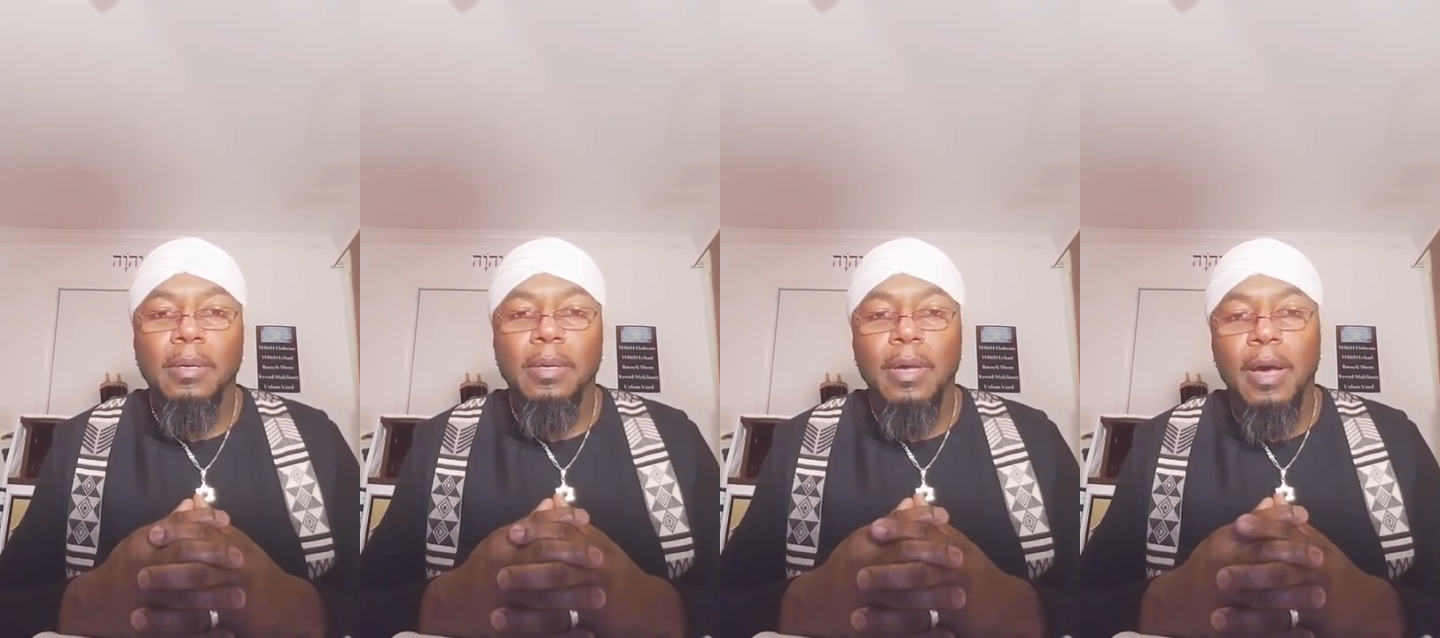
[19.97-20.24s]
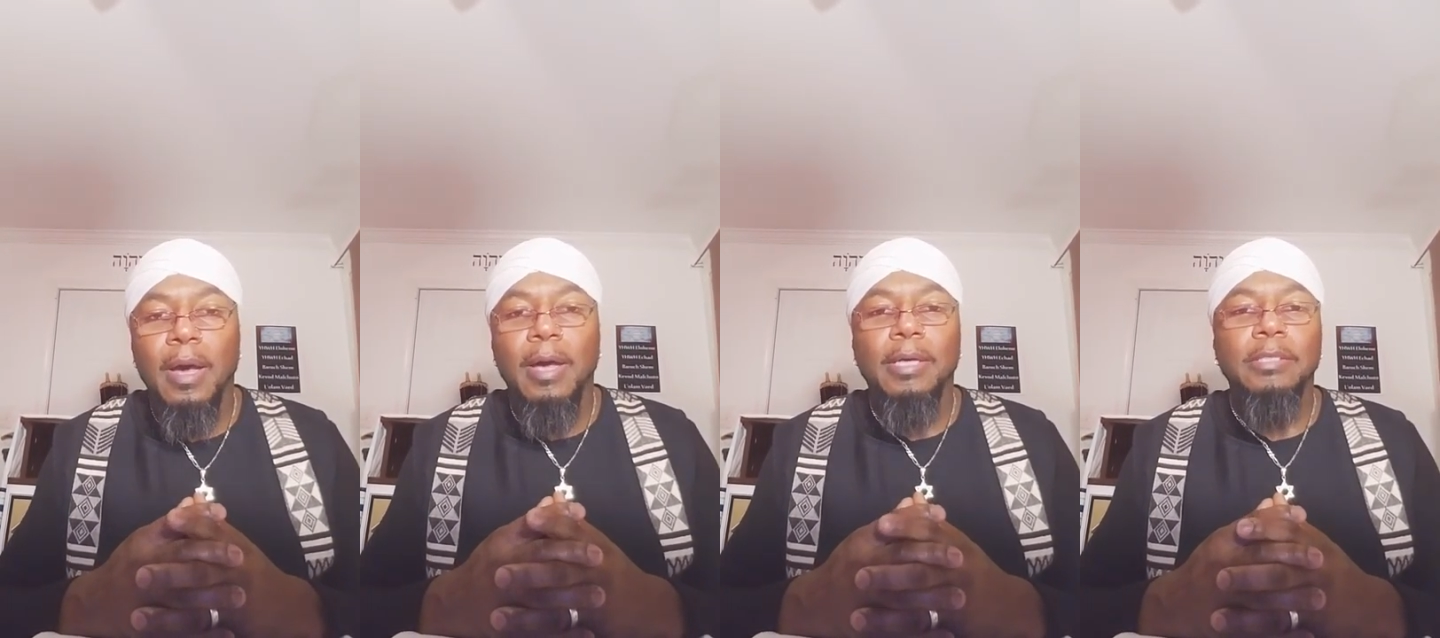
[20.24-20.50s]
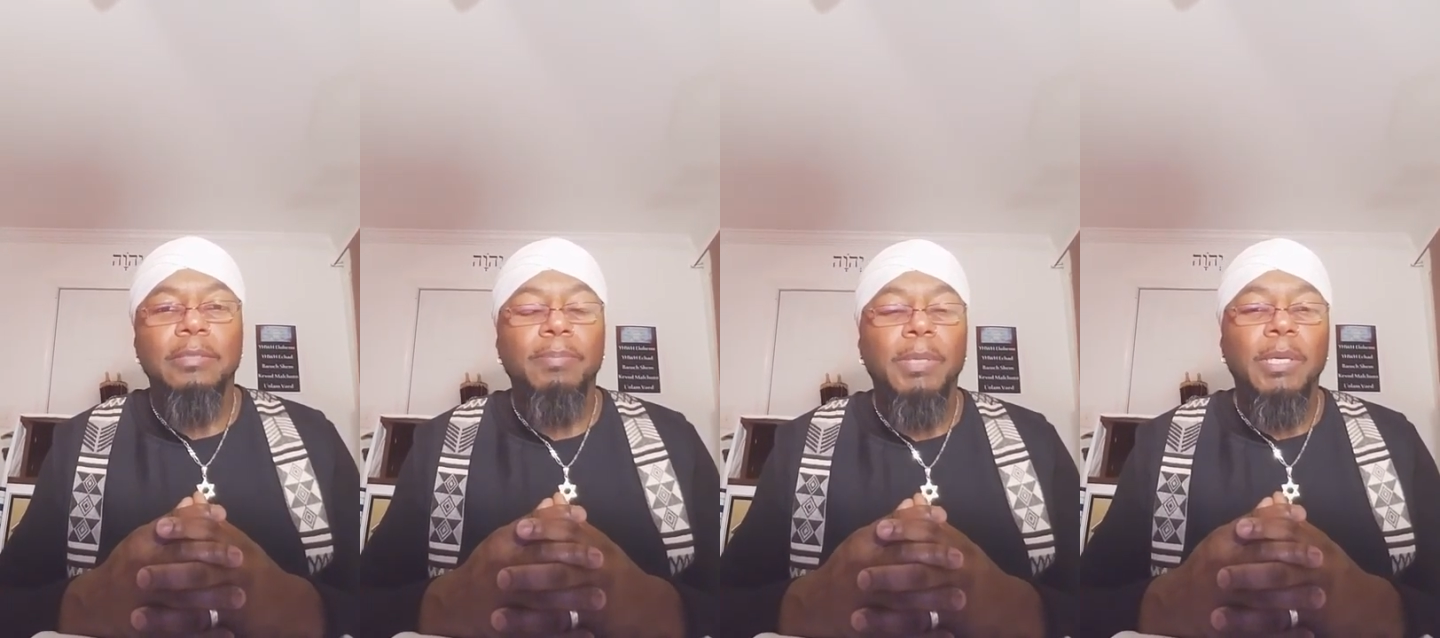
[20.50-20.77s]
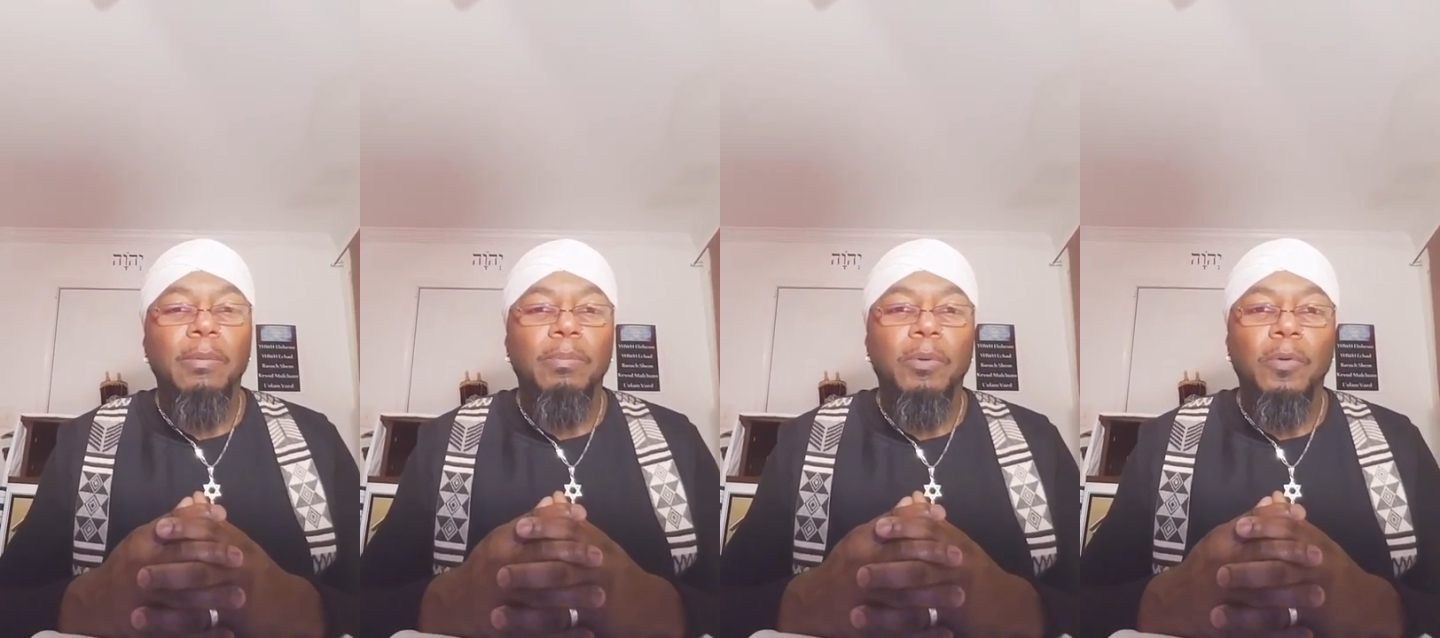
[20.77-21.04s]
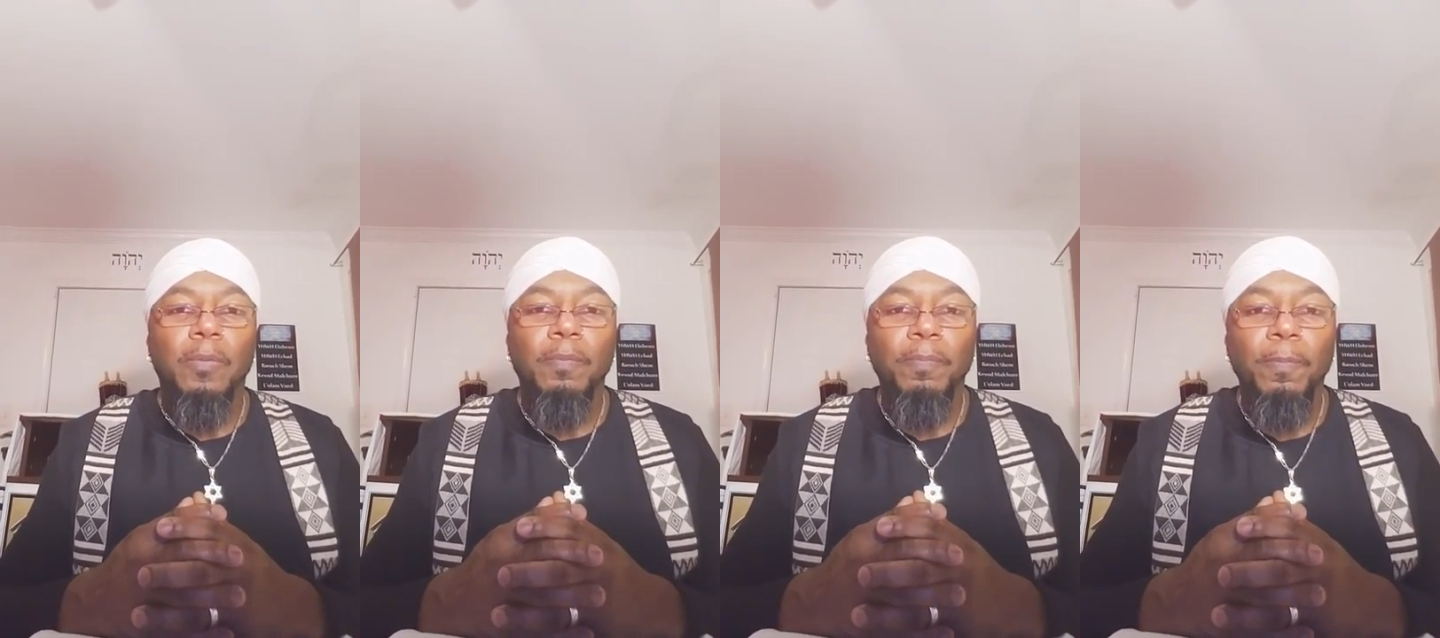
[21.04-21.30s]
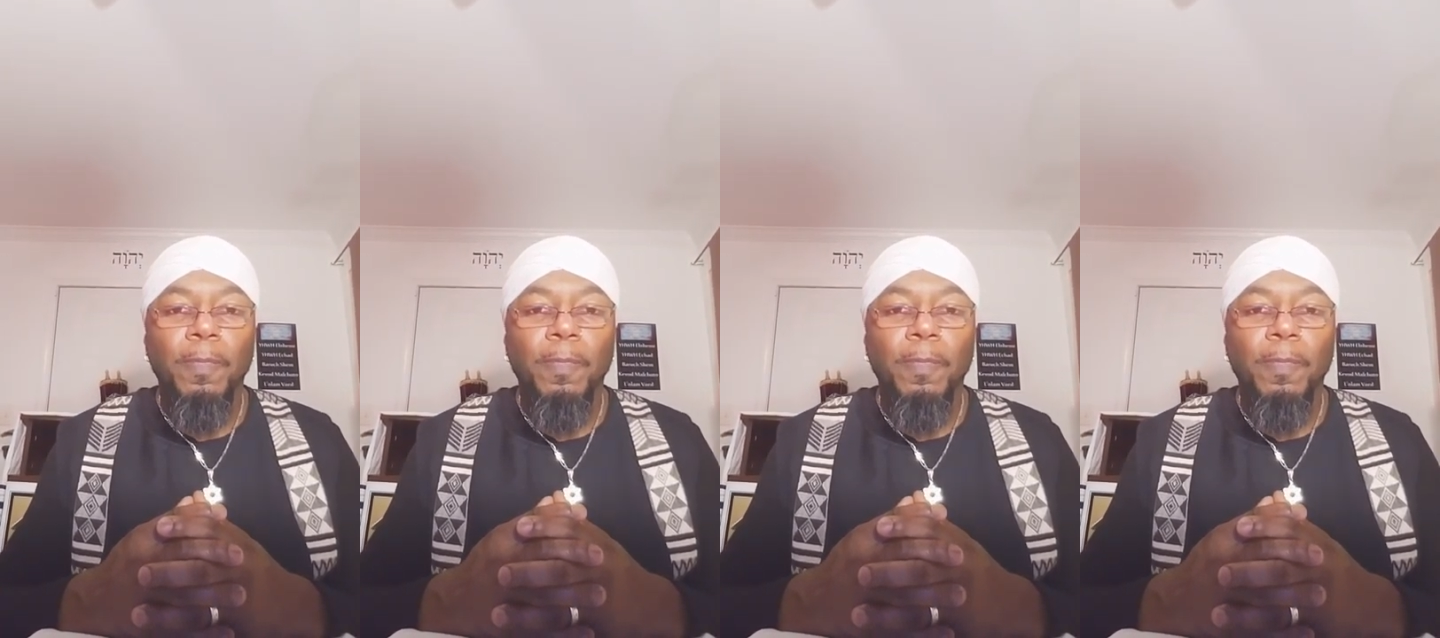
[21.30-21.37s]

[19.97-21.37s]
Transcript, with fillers: God's people,